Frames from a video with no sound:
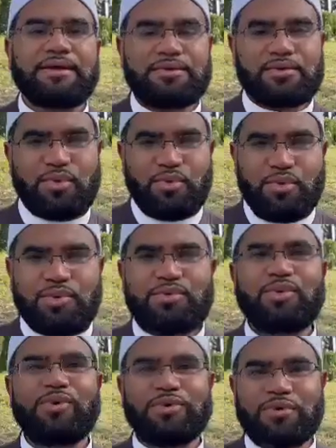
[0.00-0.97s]
to
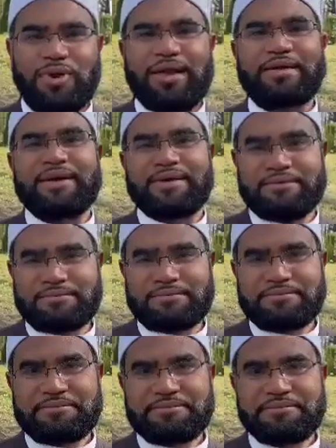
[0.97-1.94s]
control your anger.
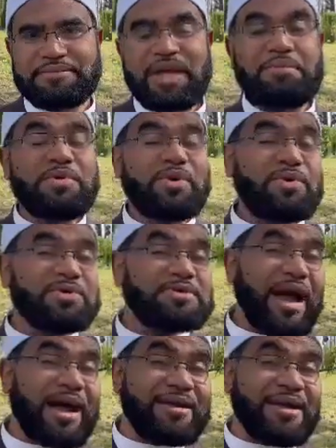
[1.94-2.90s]
And because
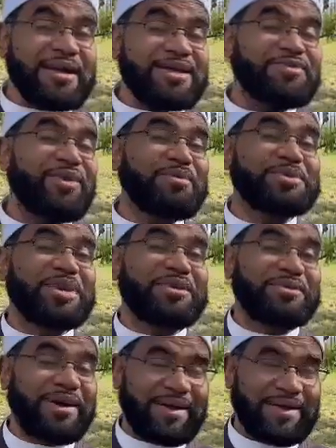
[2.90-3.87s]
anger is from
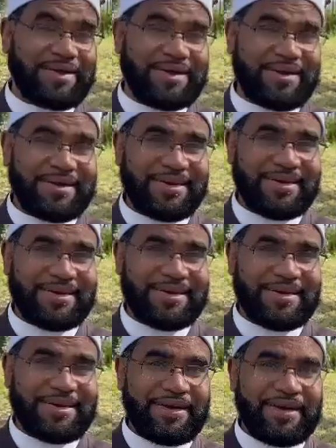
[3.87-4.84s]
shaitan.
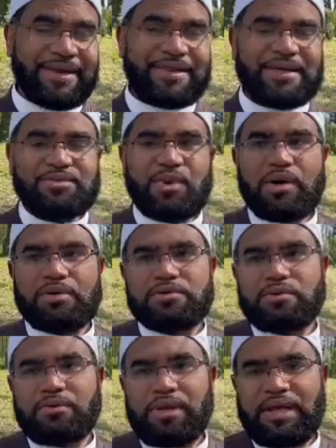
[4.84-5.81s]
And that's why
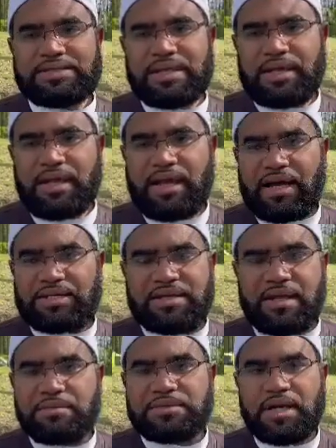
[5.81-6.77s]
Rasulullah sallallahu
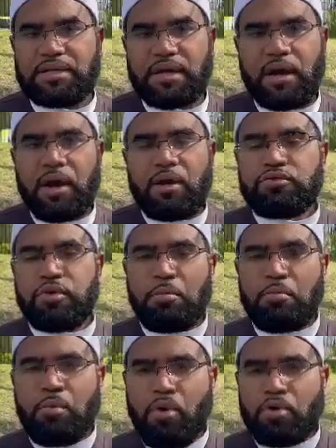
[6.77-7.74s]
alaihi wasallam said, the
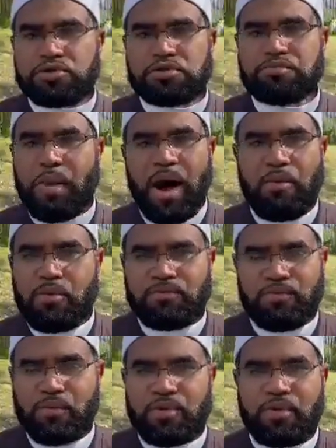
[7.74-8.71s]
most
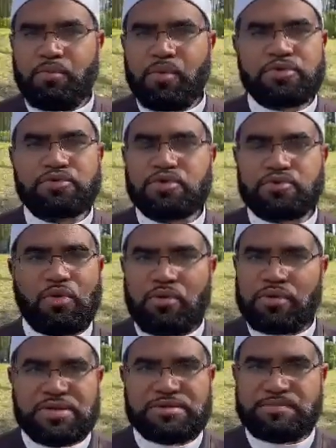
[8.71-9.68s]
powerful, the most
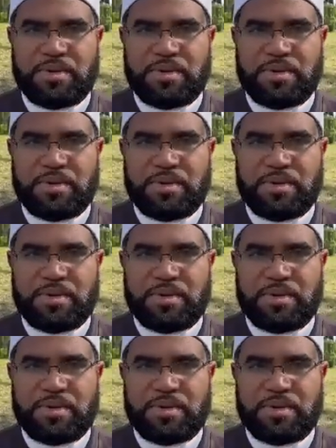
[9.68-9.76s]
strongest